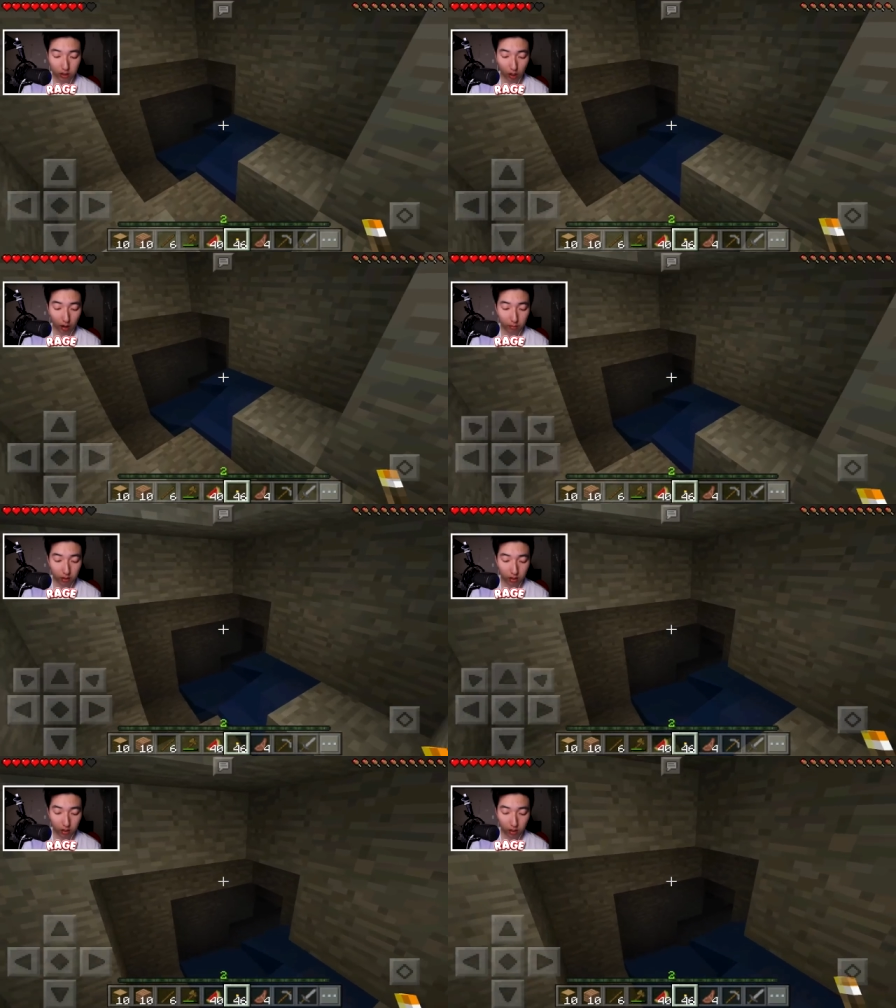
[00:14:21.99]
stop?
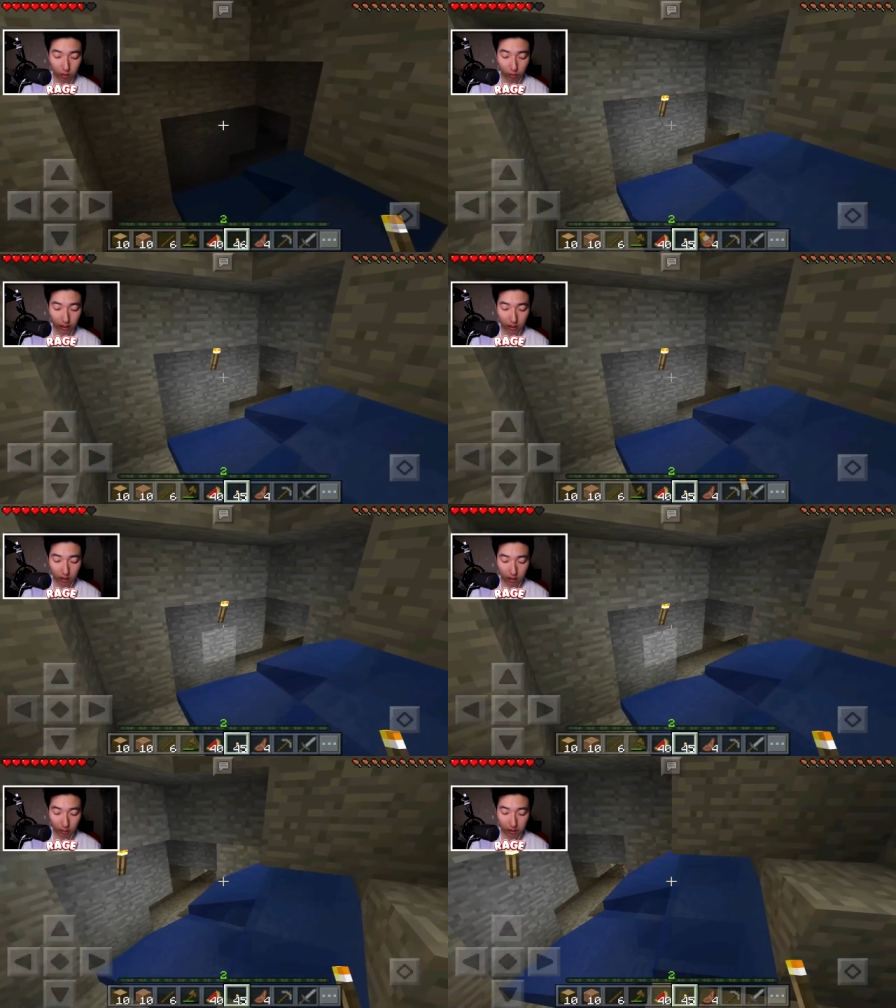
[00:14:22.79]
Wait,
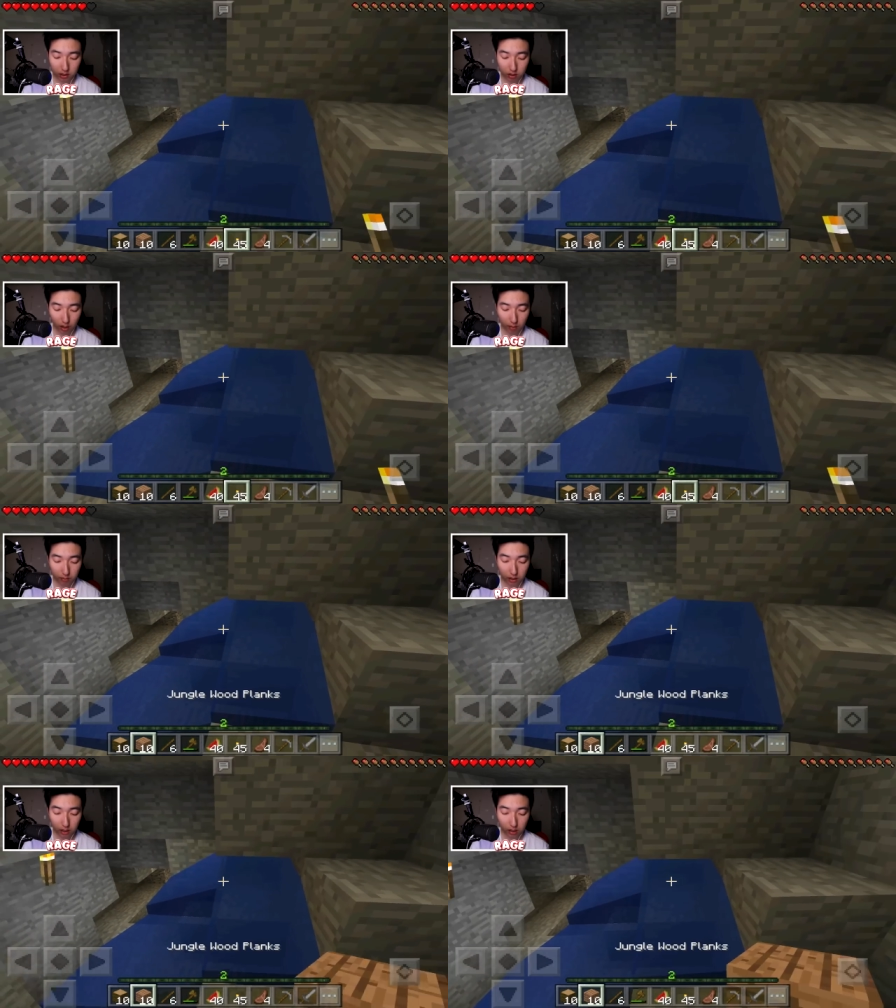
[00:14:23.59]
I'm gonna stop
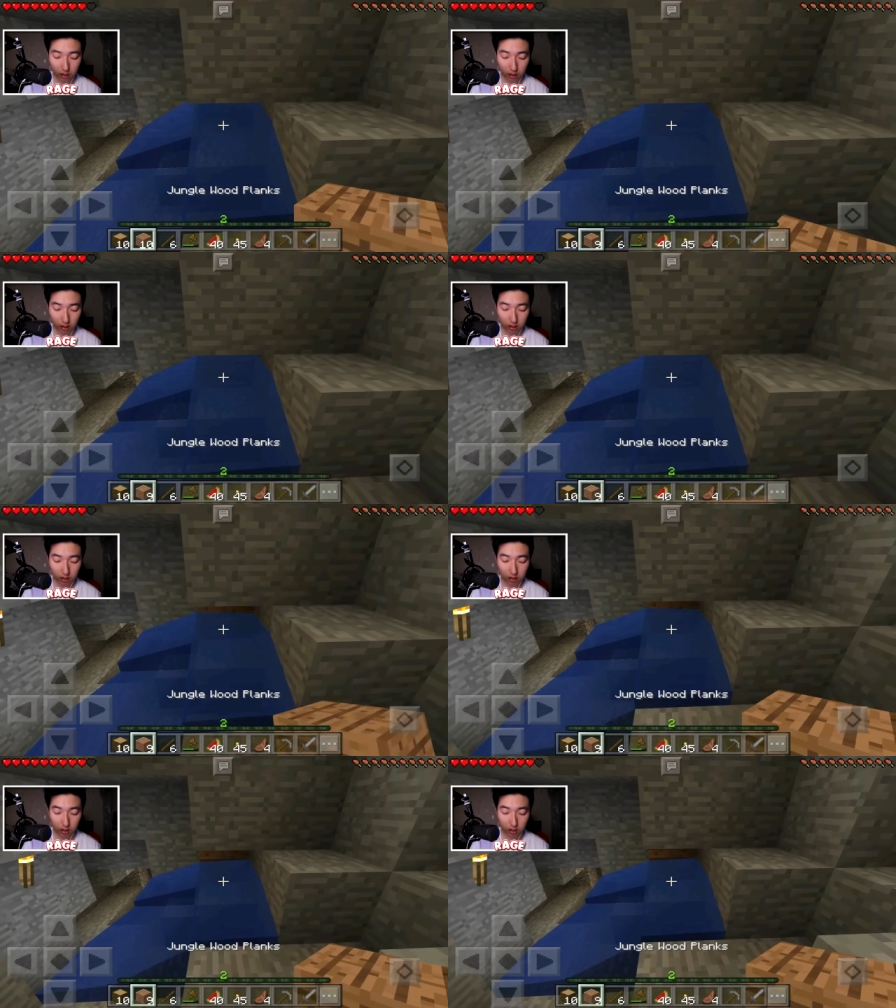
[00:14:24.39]
the uh,
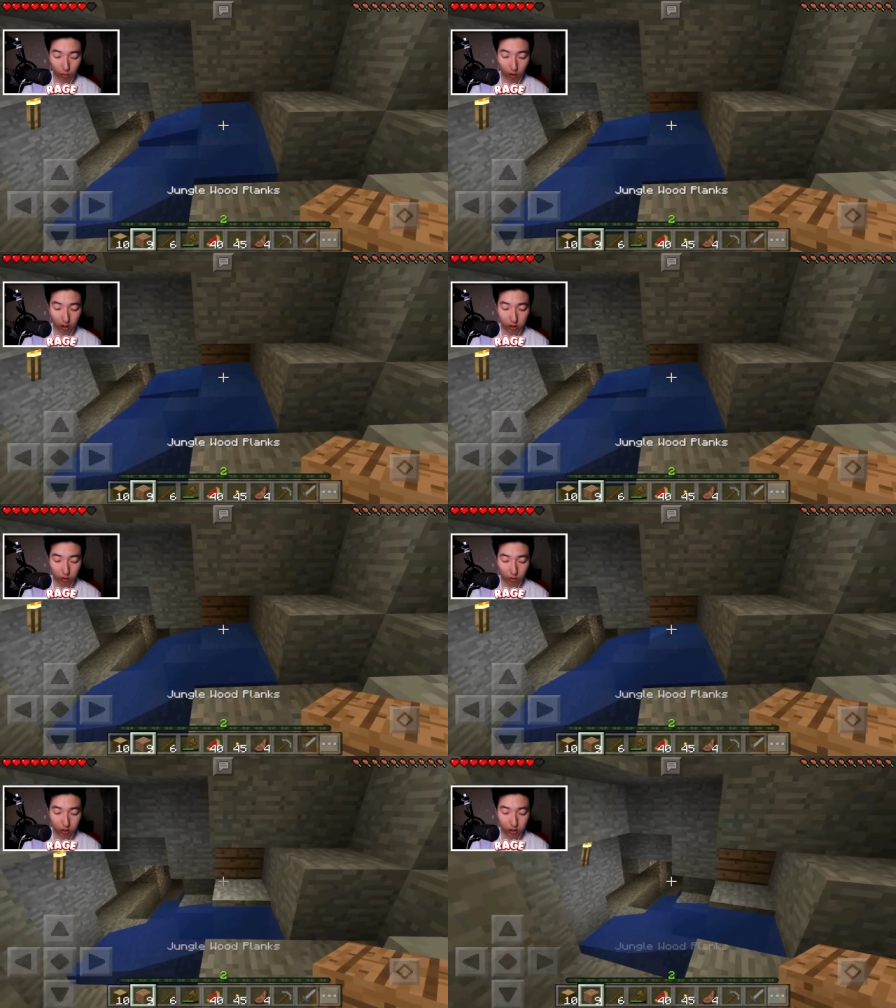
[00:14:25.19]
the water
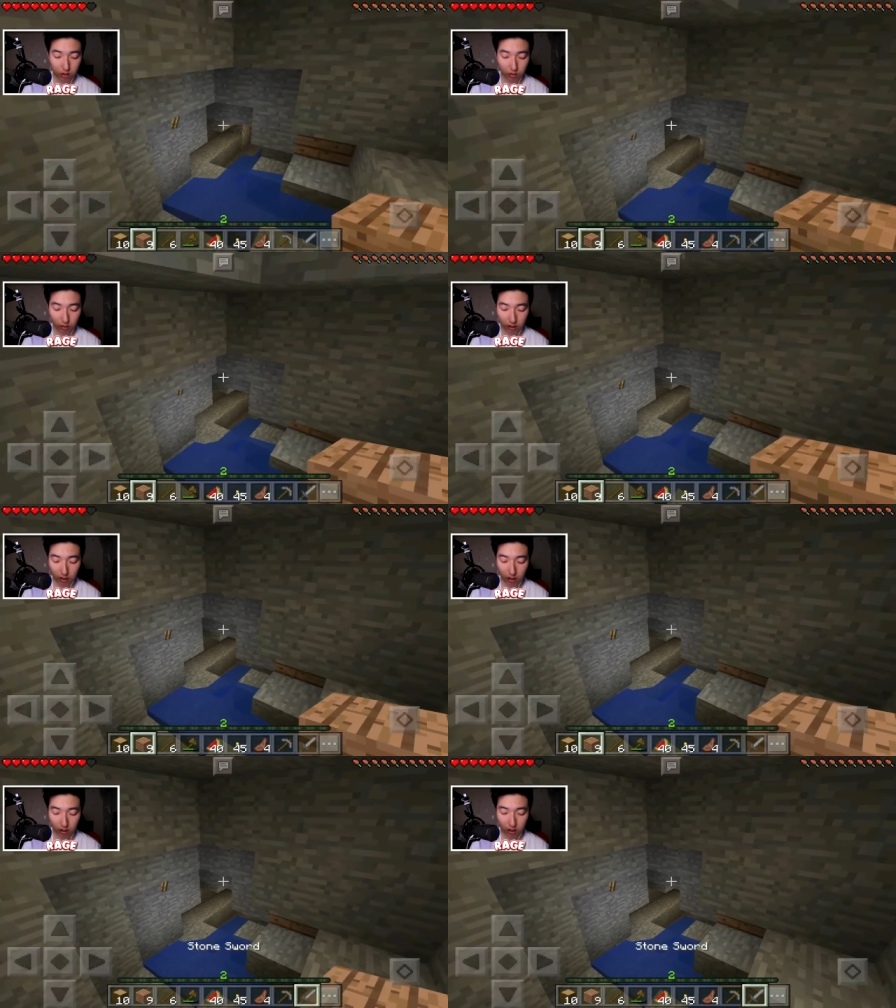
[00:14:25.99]
source right
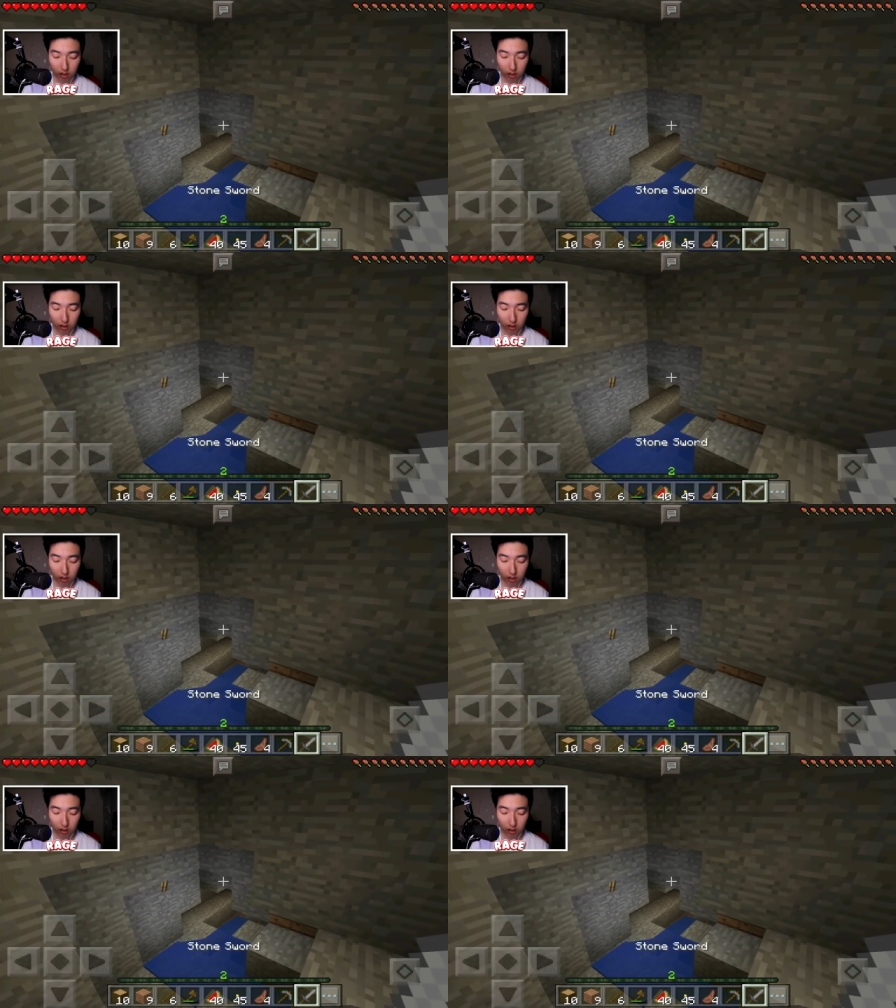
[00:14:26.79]
there.